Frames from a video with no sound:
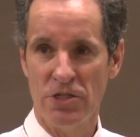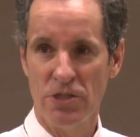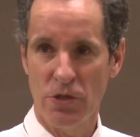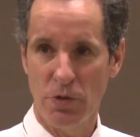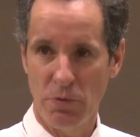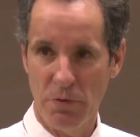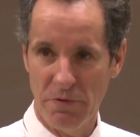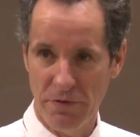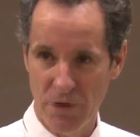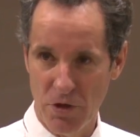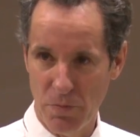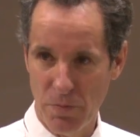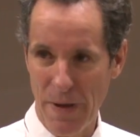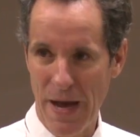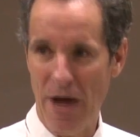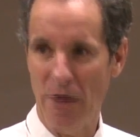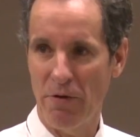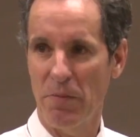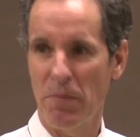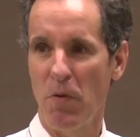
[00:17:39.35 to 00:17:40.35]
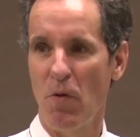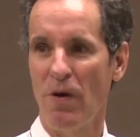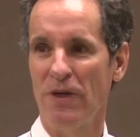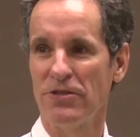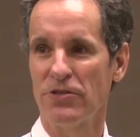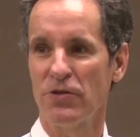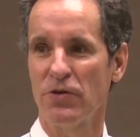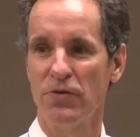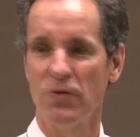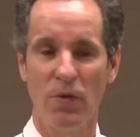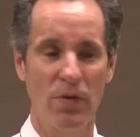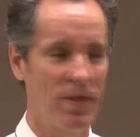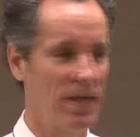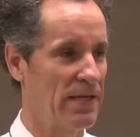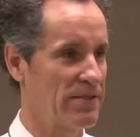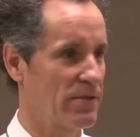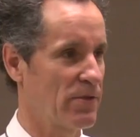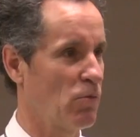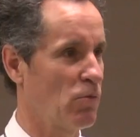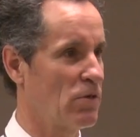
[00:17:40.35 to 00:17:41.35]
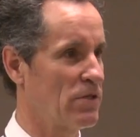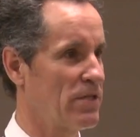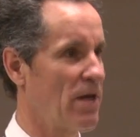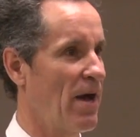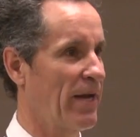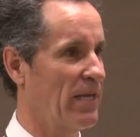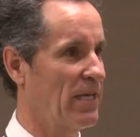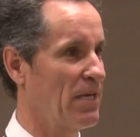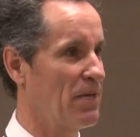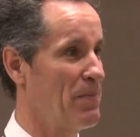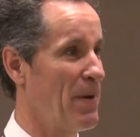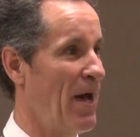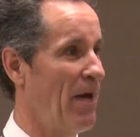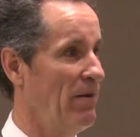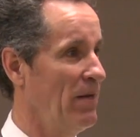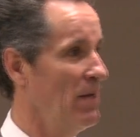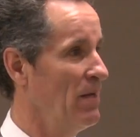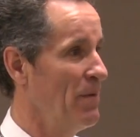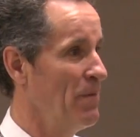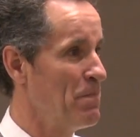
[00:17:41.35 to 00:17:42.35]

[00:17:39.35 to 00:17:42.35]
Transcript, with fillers: to review PowerPoints, or do things that we're talking about.